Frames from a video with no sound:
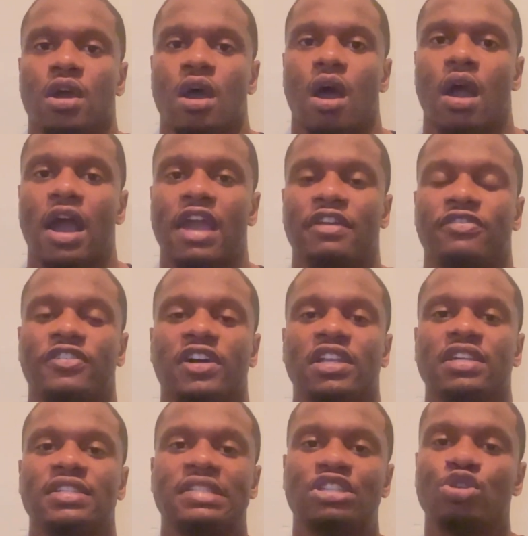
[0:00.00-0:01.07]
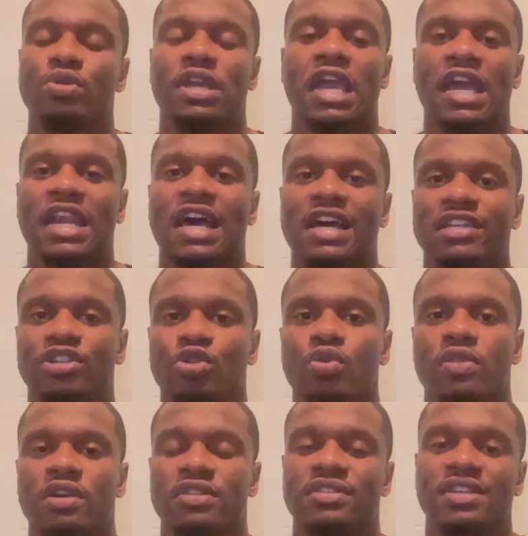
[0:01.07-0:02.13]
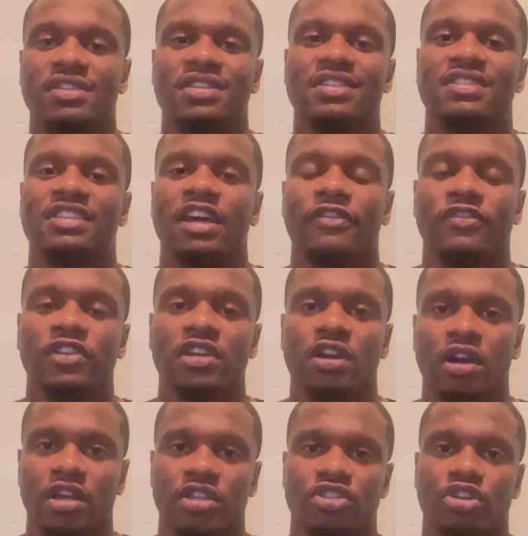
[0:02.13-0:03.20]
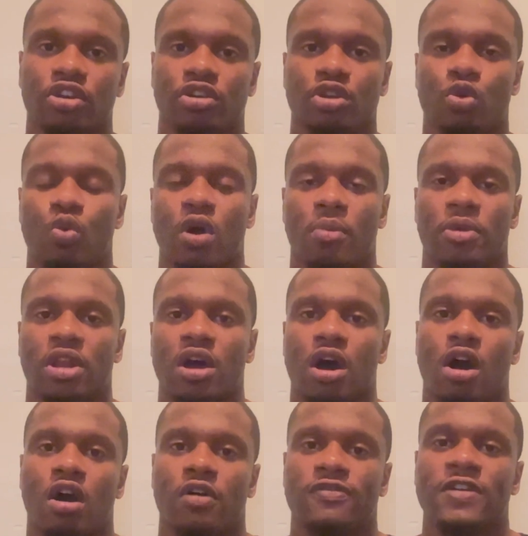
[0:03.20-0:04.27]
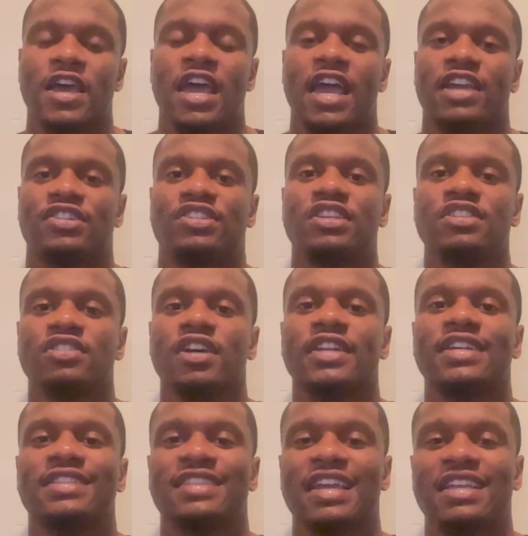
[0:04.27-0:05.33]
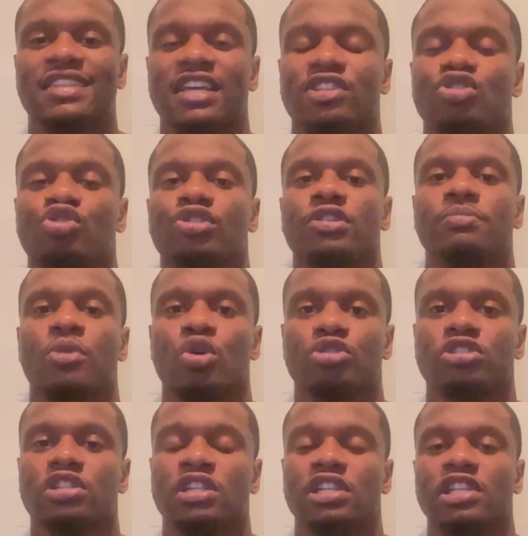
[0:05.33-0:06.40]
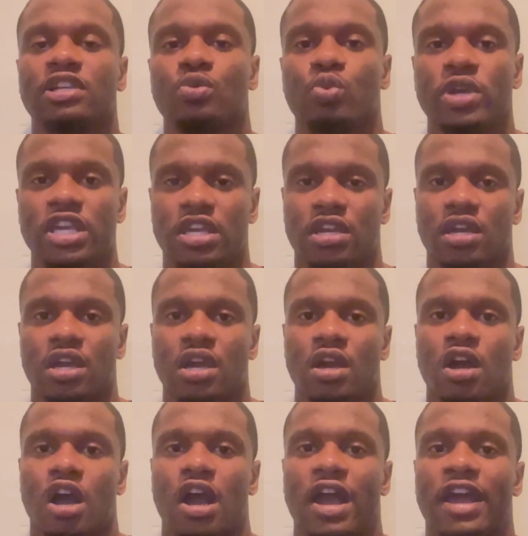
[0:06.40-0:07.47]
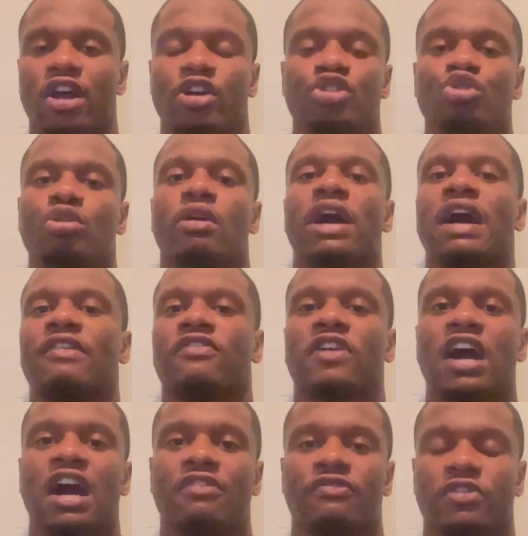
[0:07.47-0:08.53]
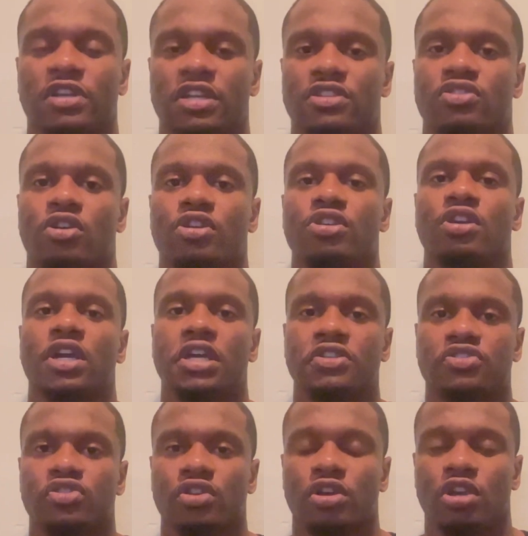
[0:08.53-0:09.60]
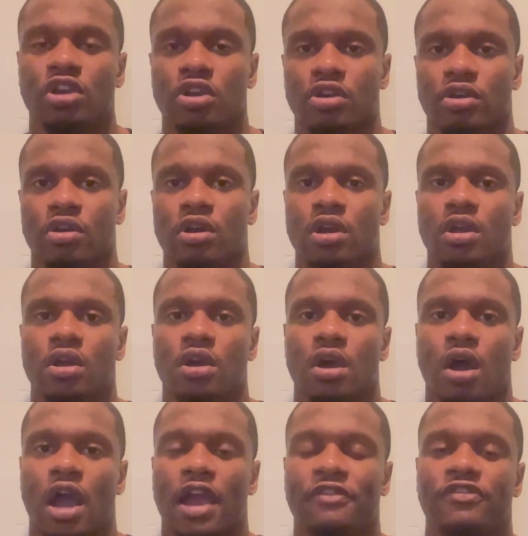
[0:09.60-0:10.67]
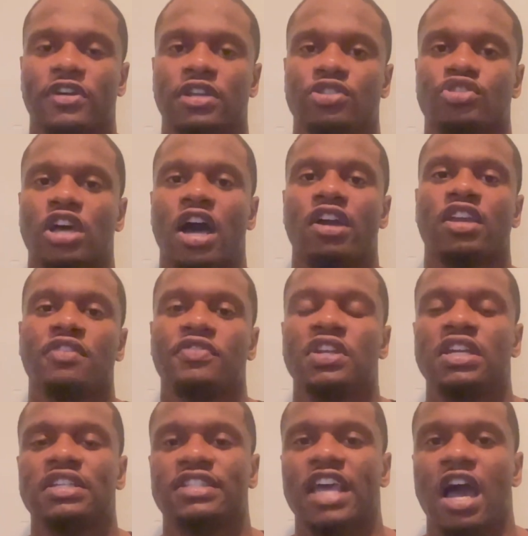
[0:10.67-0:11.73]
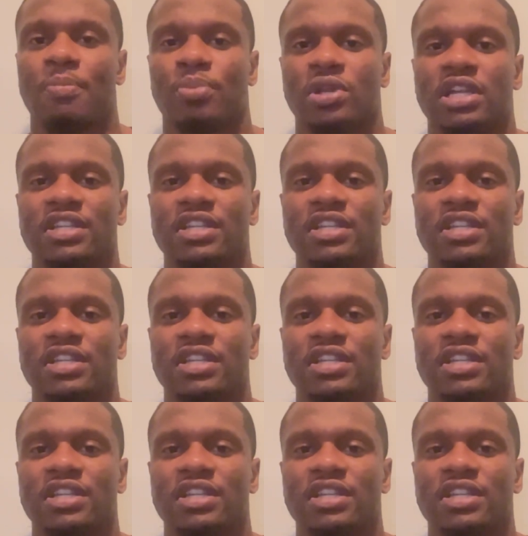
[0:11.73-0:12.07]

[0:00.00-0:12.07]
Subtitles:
All right, fellas, you cannot do this. This is definitely going to turn a woman off, and she's going to think that you're emotionally weak. All right, or you don't have confidence, or you're insecure. All right, fellas, so I'll give you an example.